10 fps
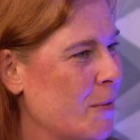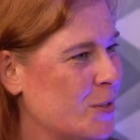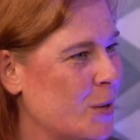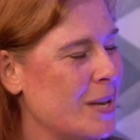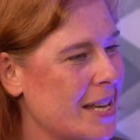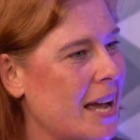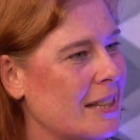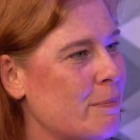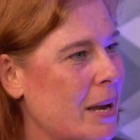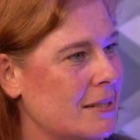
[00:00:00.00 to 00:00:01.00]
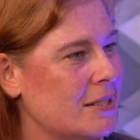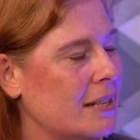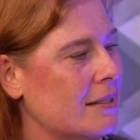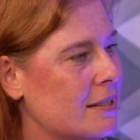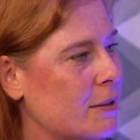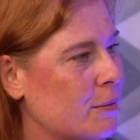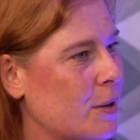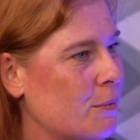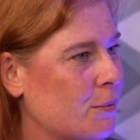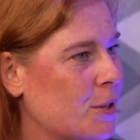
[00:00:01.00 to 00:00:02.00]
So he had the best chance
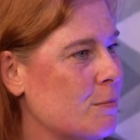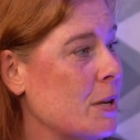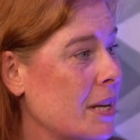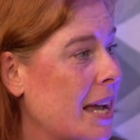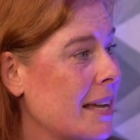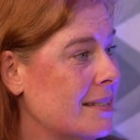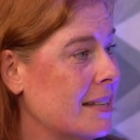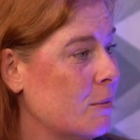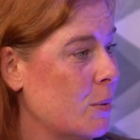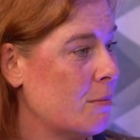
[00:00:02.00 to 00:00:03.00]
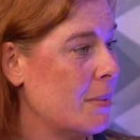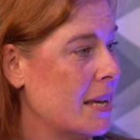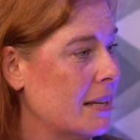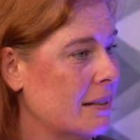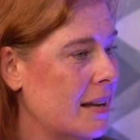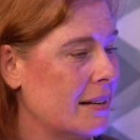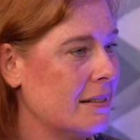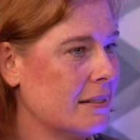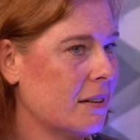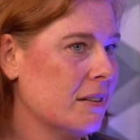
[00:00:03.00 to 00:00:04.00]
of communicating with me
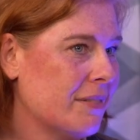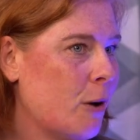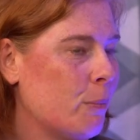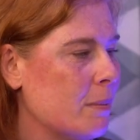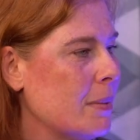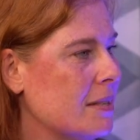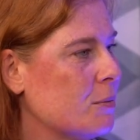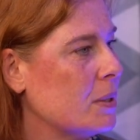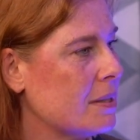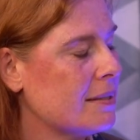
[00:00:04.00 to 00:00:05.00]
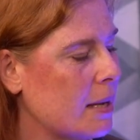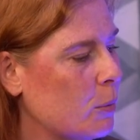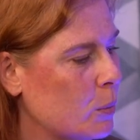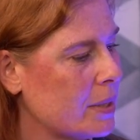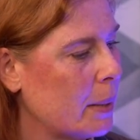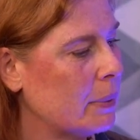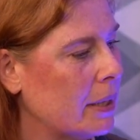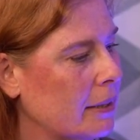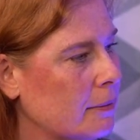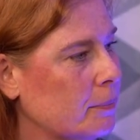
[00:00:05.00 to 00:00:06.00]
and kind of helping me to understand what was happening.